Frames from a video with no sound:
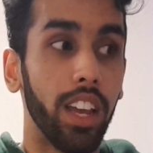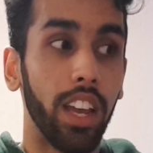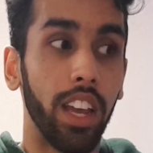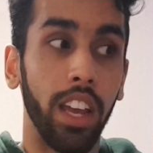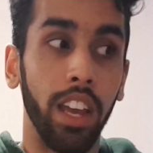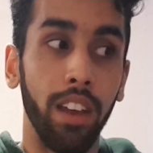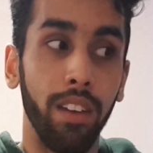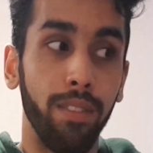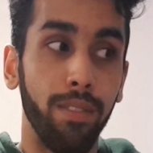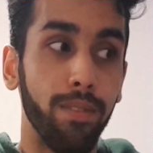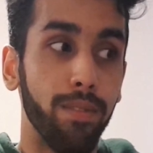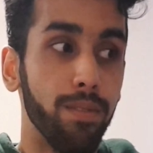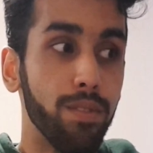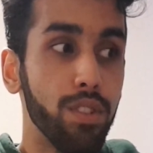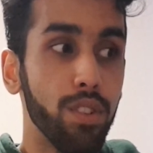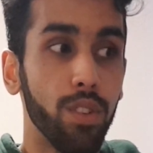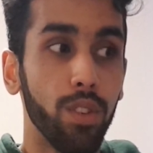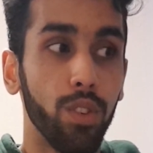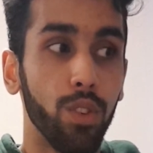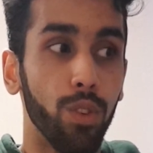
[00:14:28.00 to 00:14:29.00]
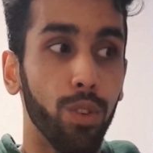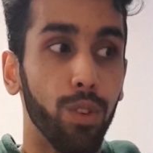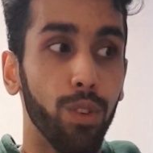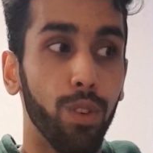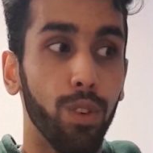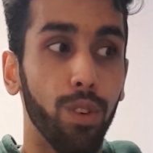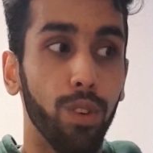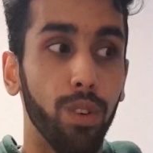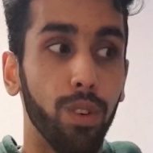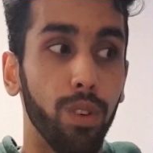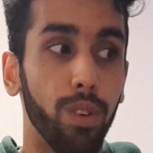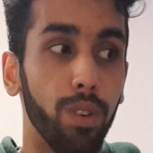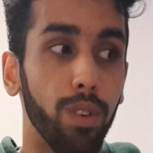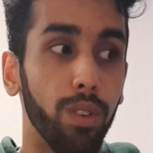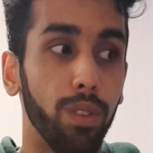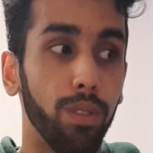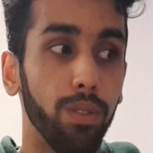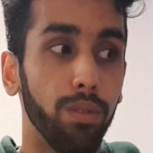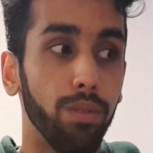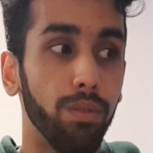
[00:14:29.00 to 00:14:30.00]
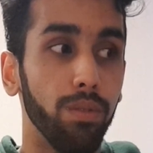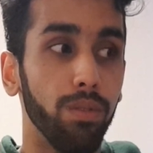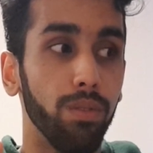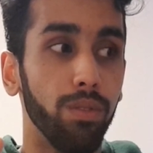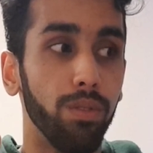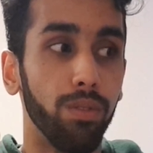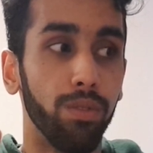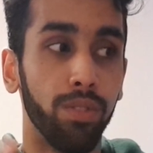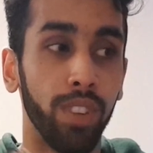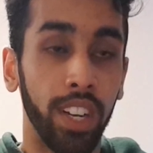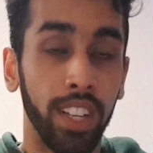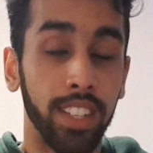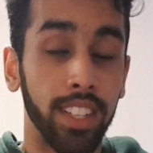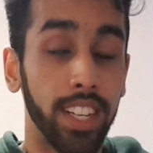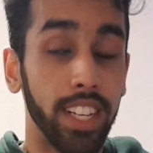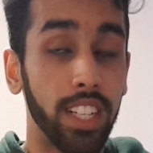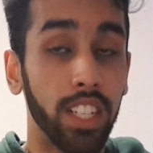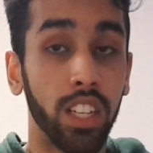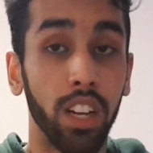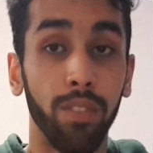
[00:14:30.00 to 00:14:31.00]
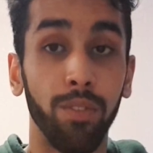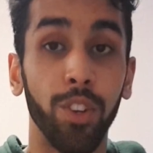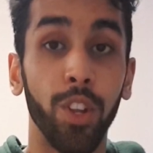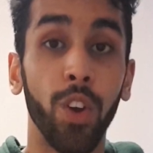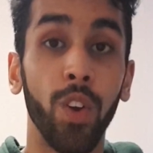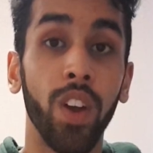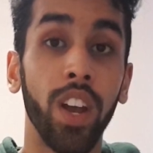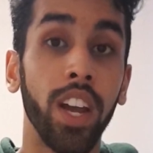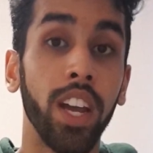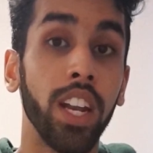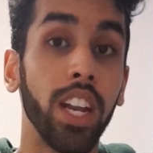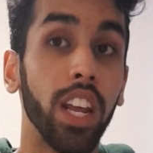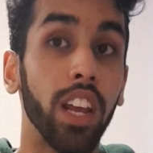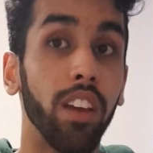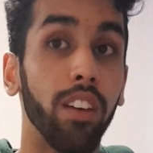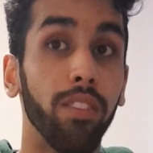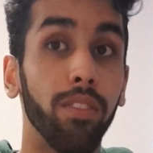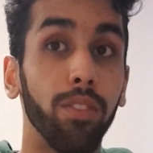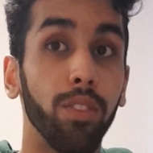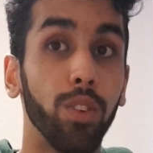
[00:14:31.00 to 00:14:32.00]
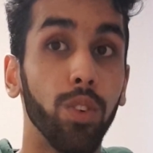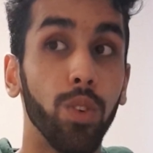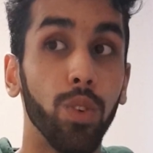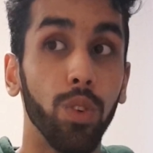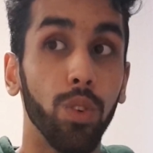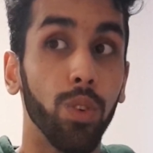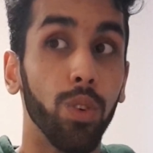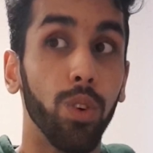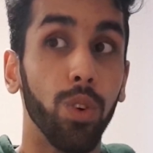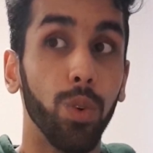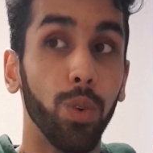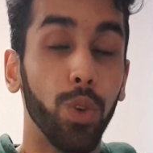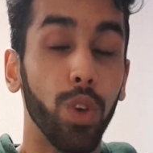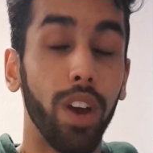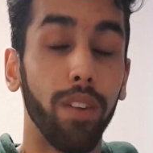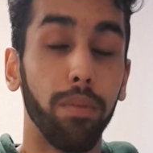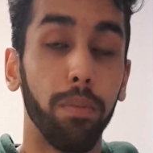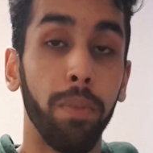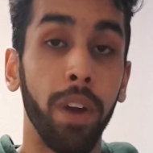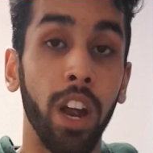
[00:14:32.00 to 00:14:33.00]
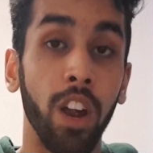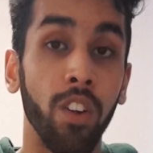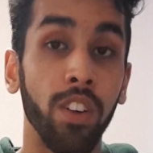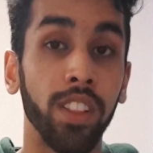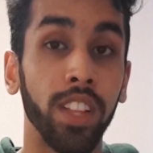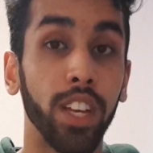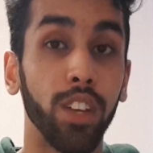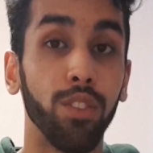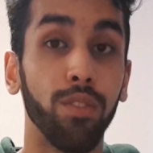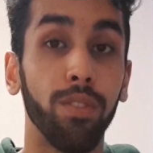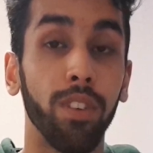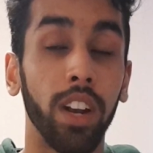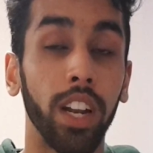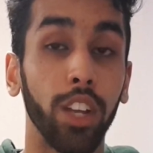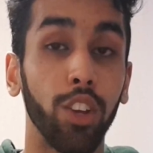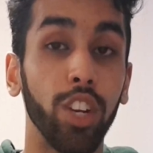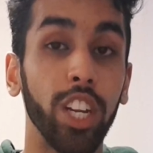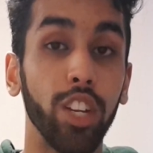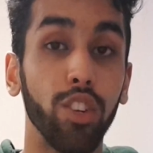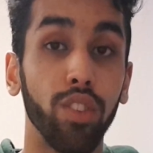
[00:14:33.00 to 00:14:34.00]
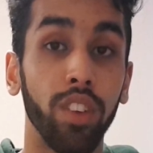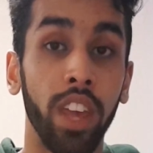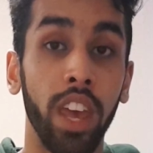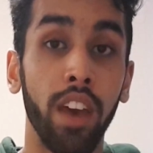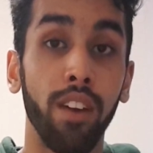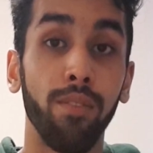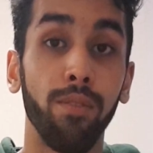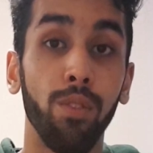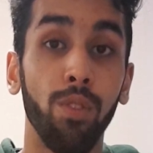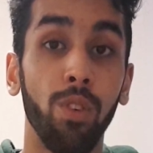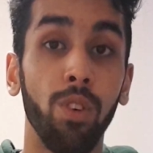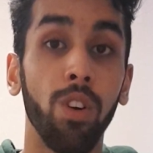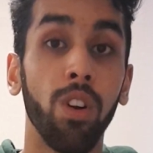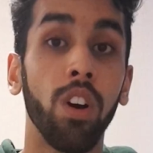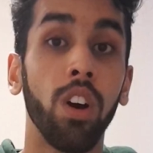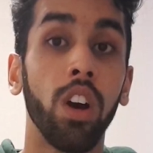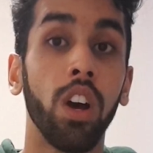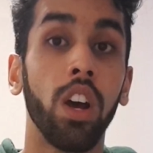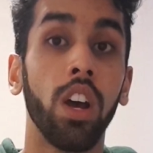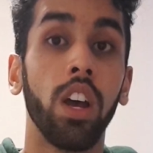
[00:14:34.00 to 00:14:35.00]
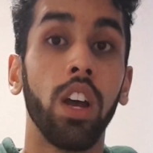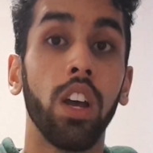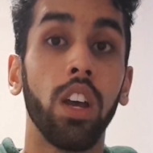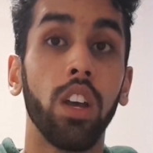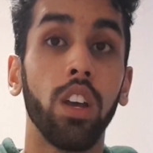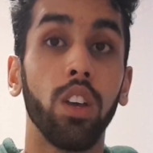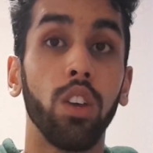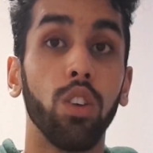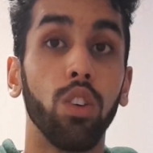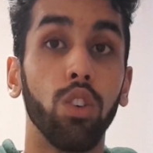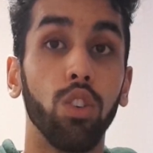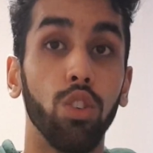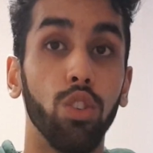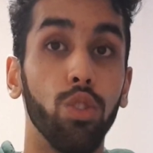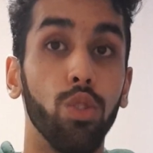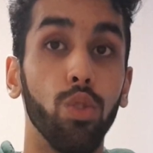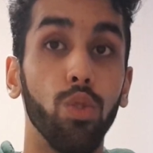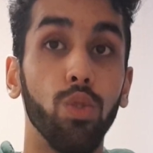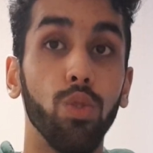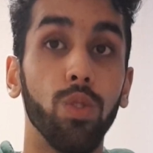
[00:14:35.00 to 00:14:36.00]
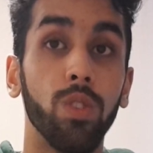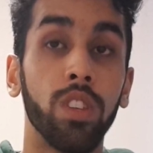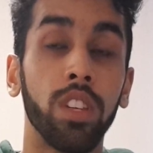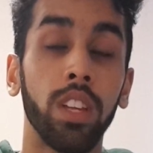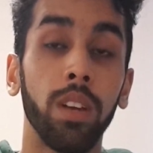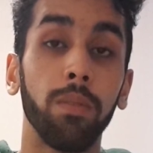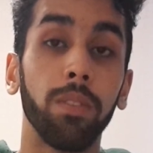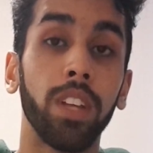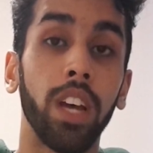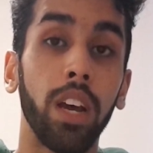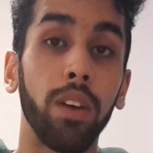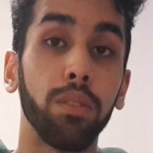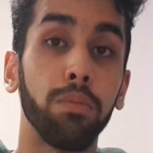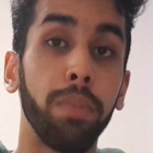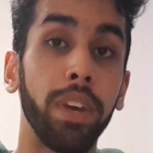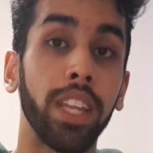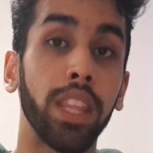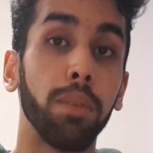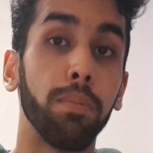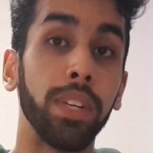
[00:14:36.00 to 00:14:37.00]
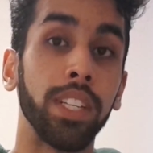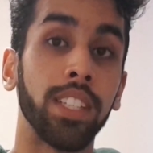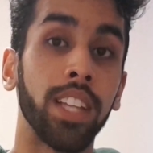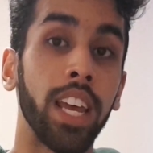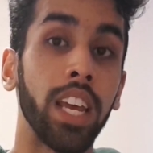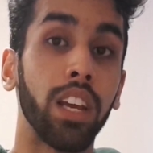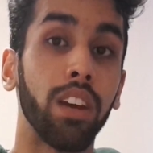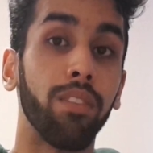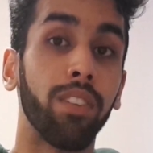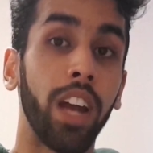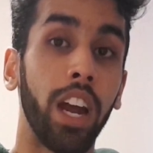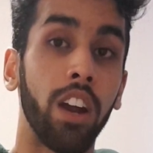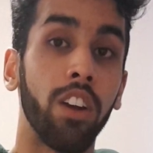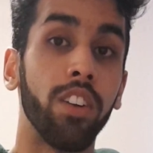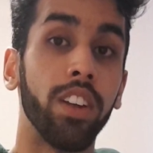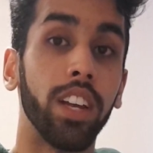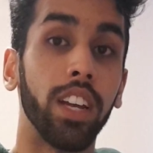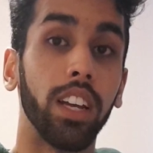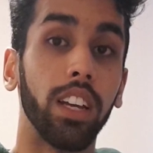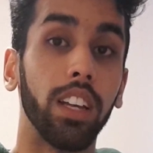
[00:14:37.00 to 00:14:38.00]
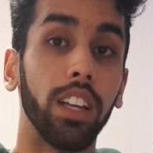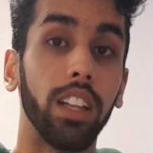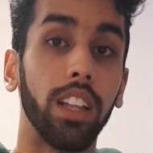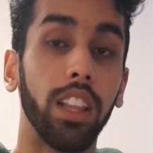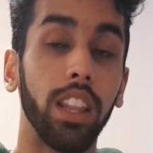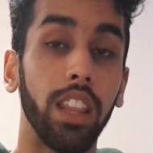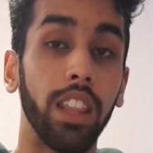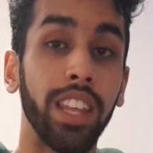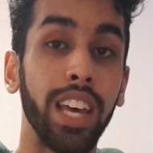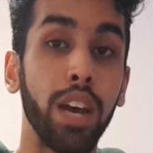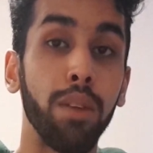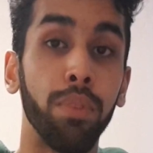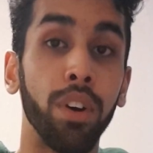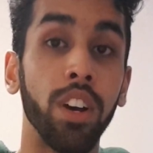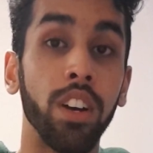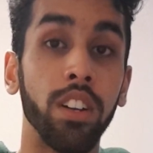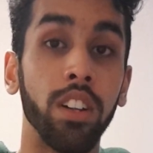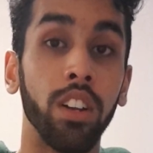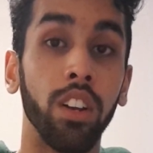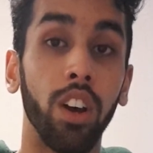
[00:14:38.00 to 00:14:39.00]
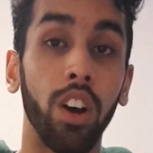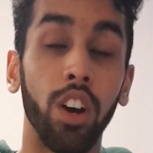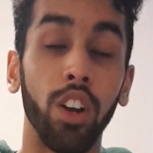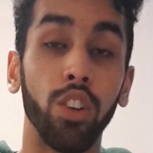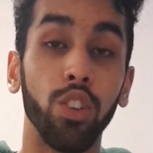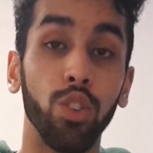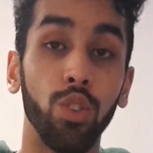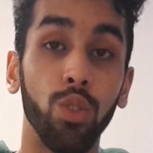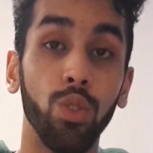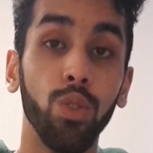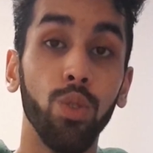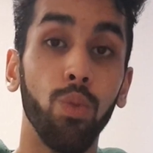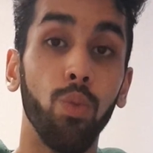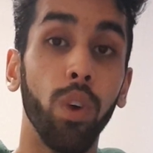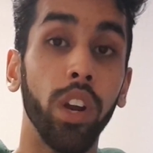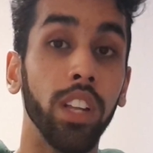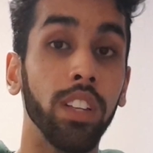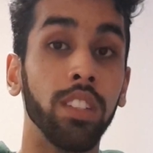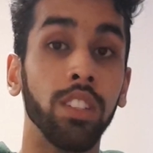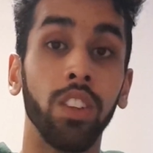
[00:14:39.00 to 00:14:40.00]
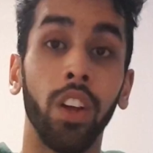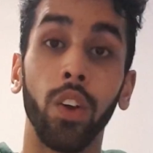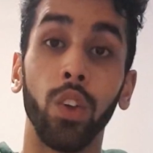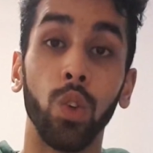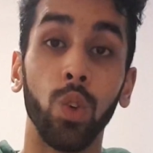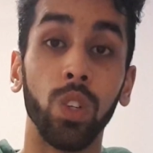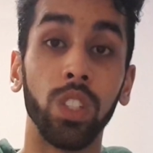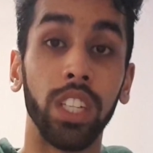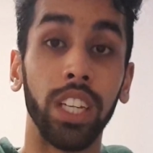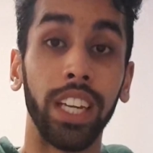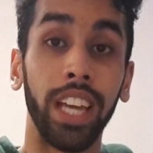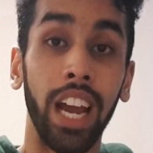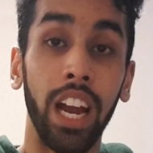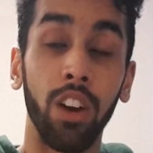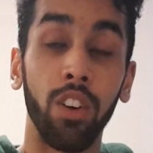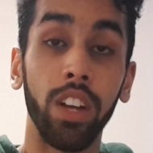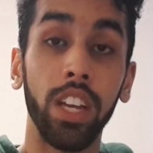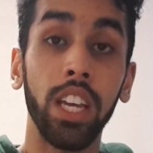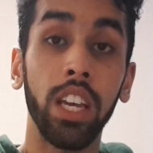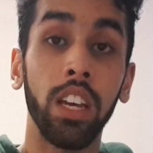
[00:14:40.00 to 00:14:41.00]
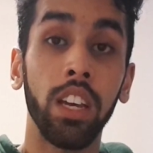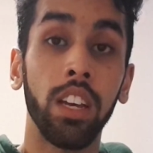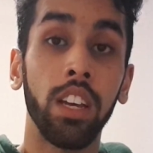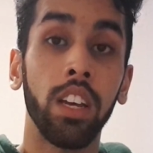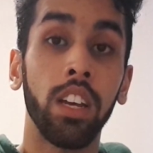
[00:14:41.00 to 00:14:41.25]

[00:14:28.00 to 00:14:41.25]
if your friends need stuff doing, if you have a parent that you feel like you need to care for, you sometimes make the mistake of carrying their burden on you when it's not yours to carry.